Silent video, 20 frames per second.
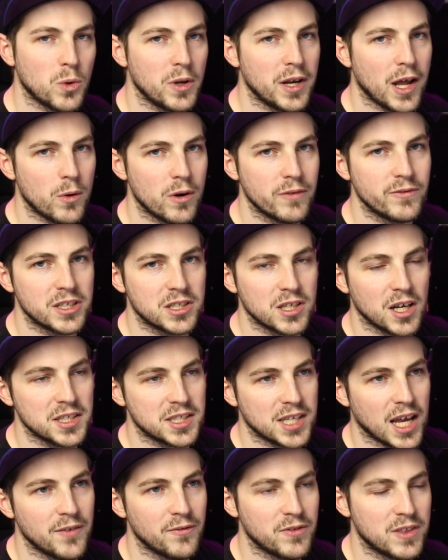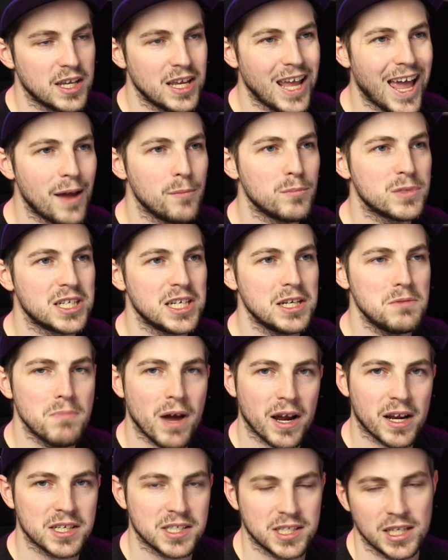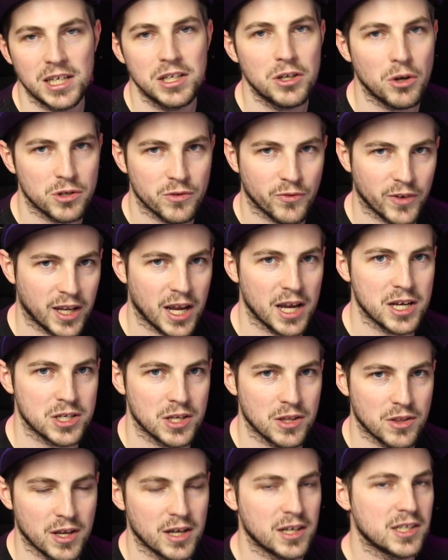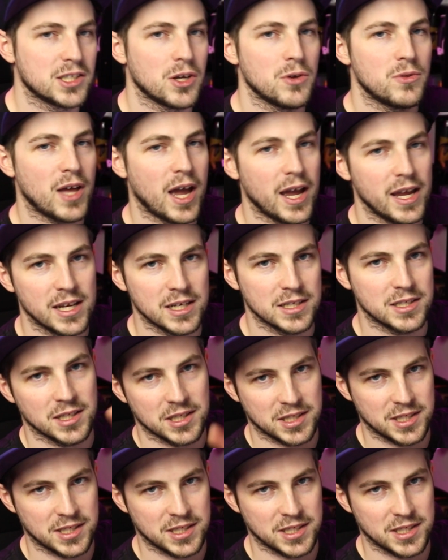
one, however, does have the empty magazine notification thing, so that is the